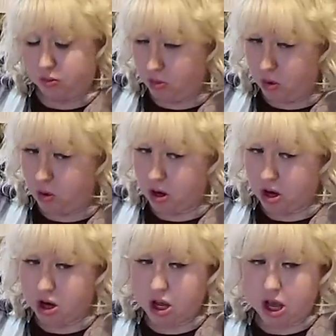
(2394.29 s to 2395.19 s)

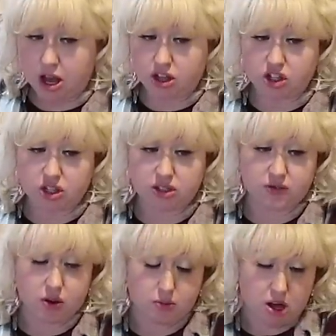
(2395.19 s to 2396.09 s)
more uh, just
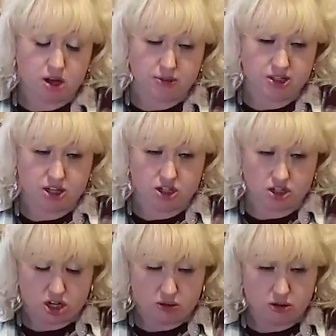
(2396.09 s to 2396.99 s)
for moms in
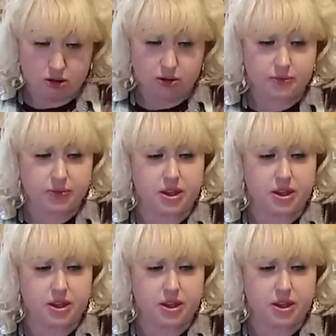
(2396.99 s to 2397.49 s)
general.